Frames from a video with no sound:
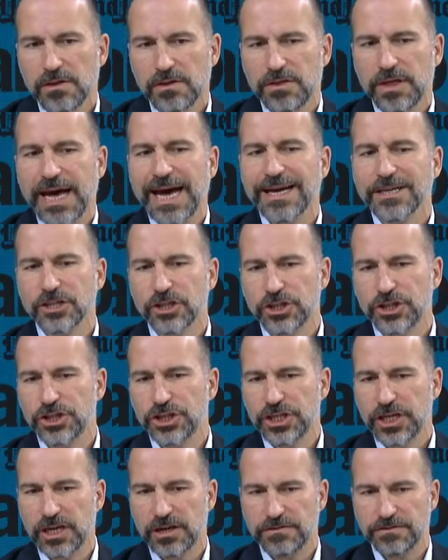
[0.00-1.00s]
That
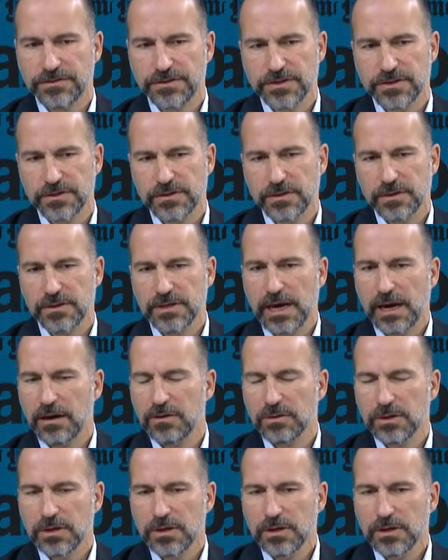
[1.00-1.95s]
shift. Now,